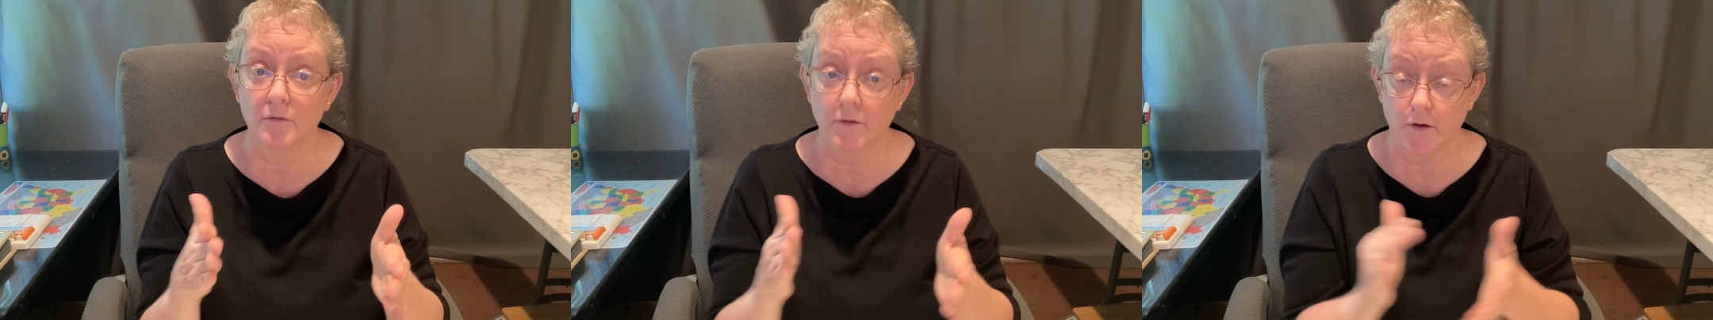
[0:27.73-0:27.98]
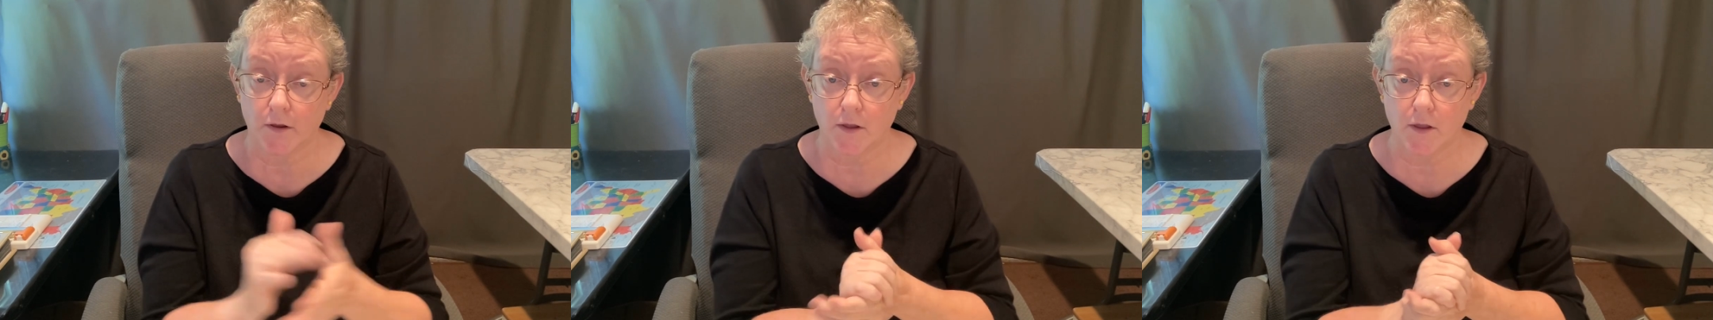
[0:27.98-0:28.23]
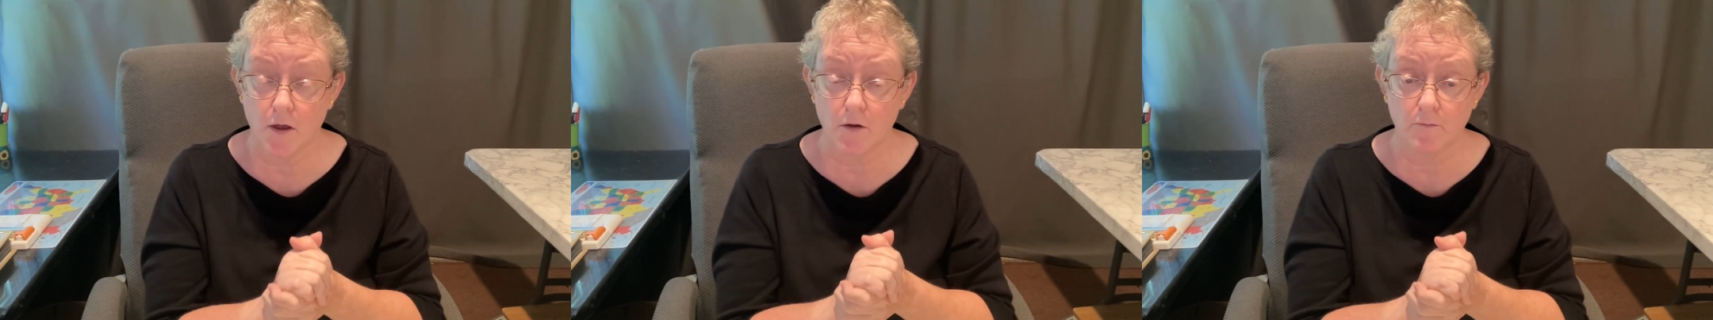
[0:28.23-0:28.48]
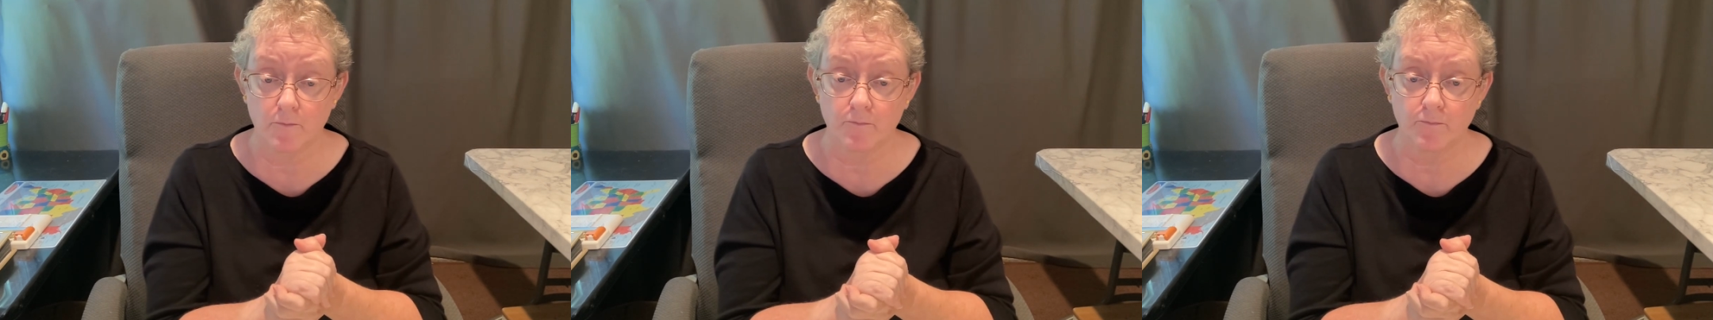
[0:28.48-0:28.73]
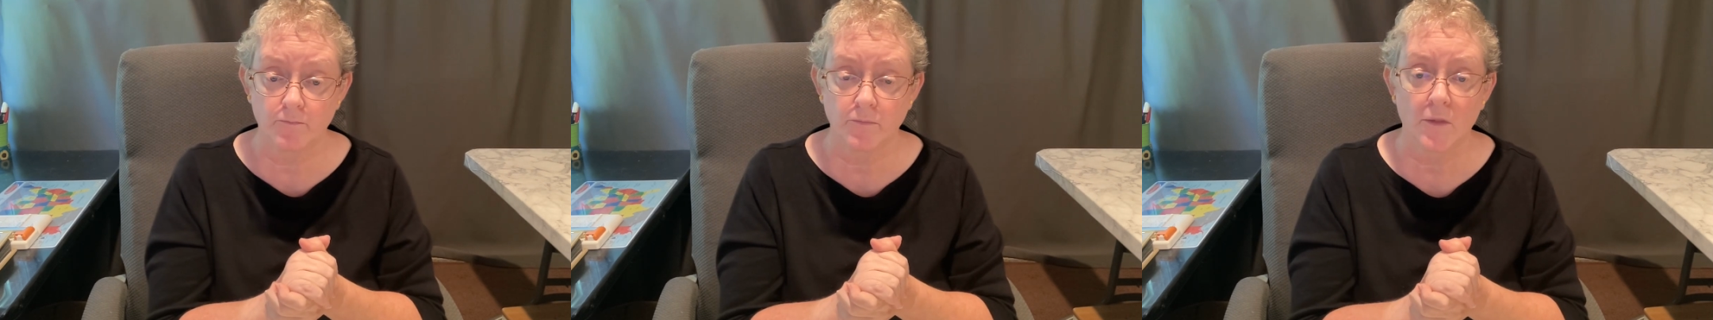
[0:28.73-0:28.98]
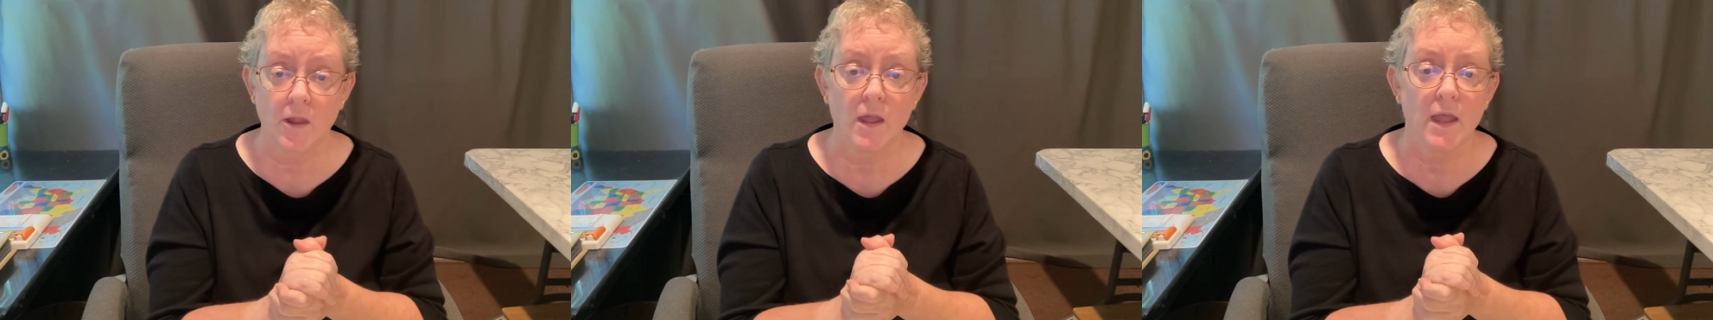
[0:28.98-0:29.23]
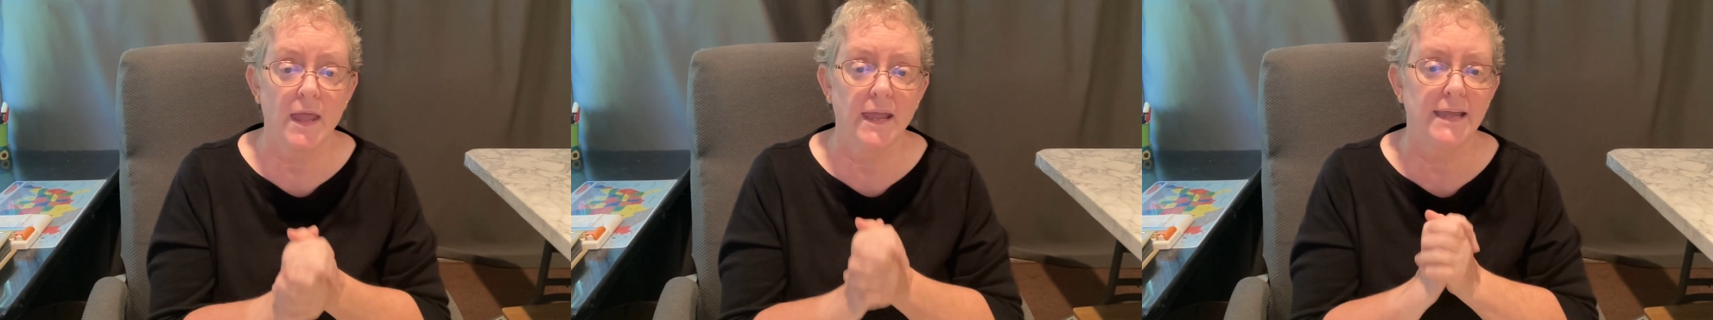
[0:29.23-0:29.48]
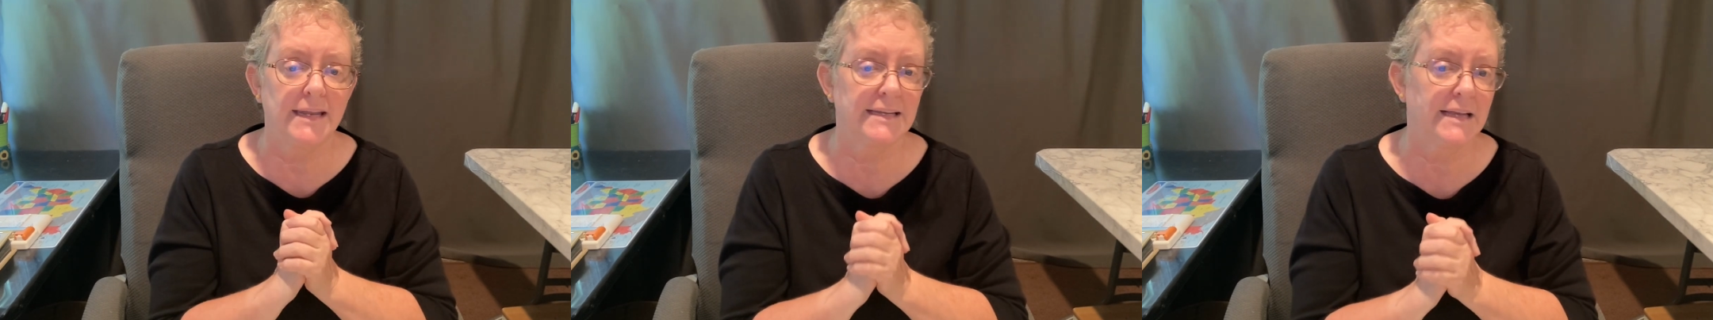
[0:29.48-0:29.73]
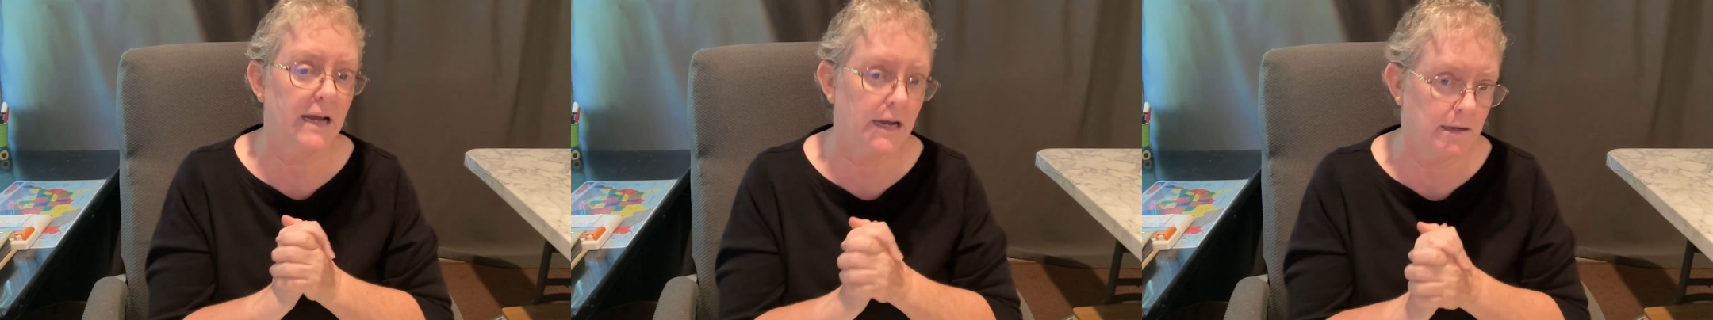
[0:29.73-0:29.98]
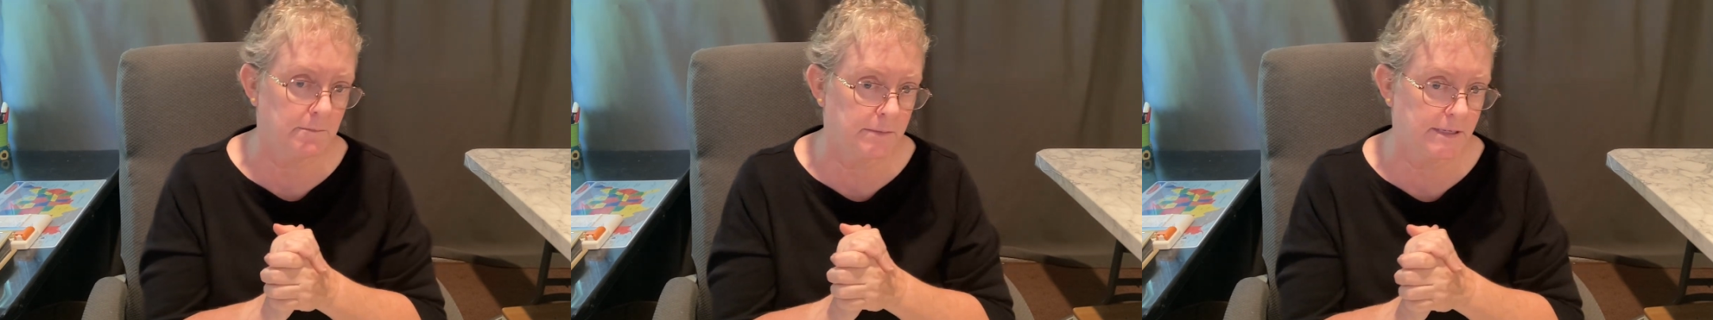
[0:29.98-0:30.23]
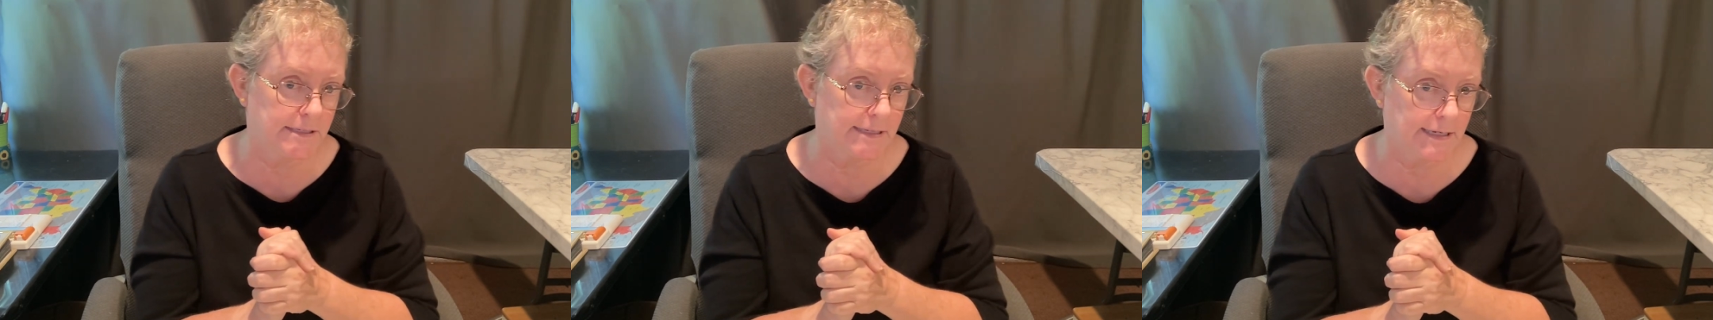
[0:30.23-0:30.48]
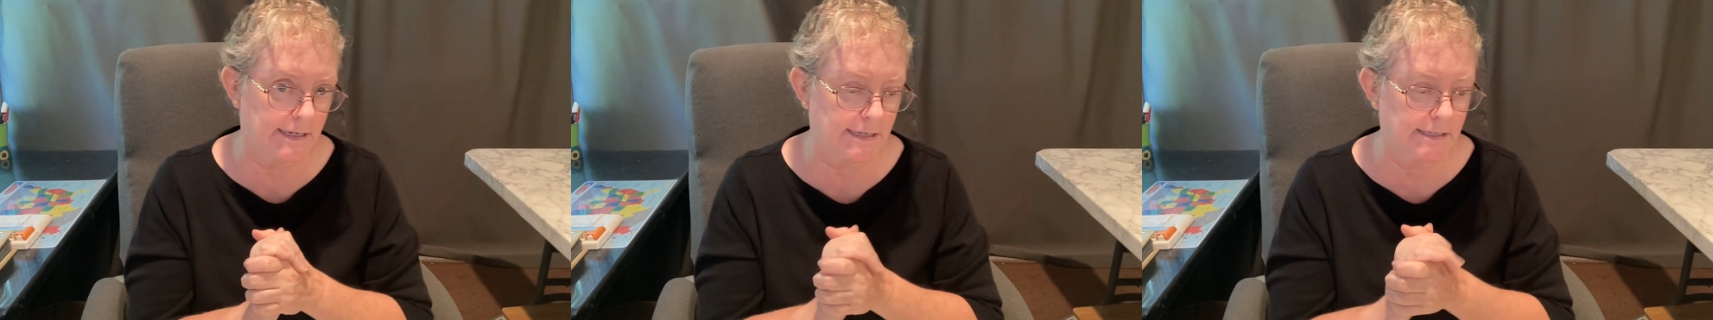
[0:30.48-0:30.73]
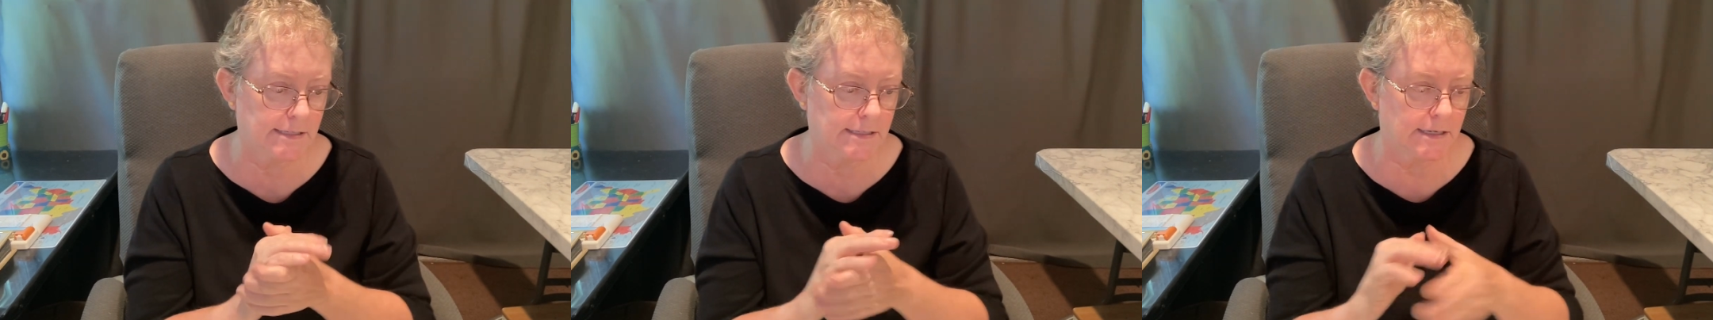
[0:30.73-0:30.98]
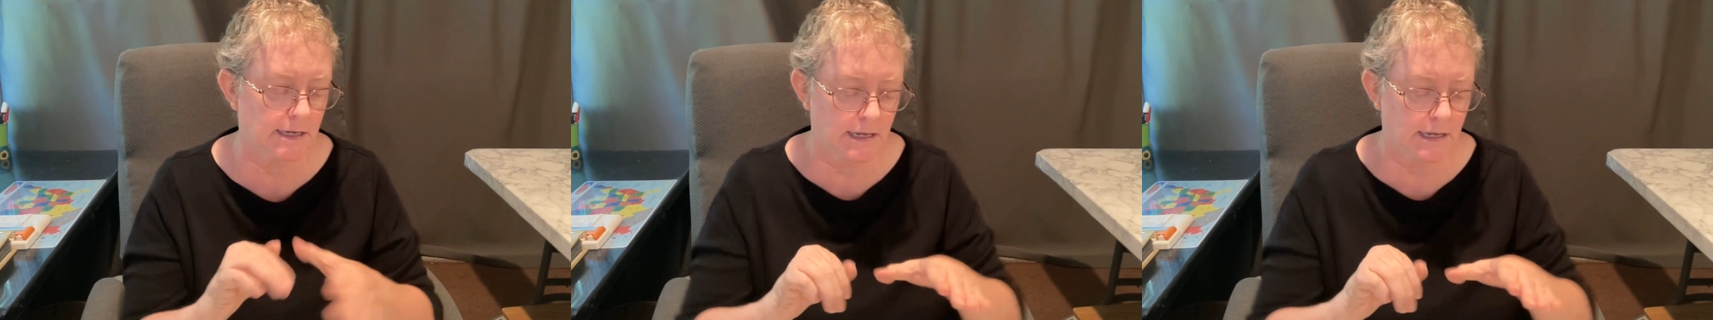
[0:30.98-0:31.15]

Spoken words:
There you go. Incompetent,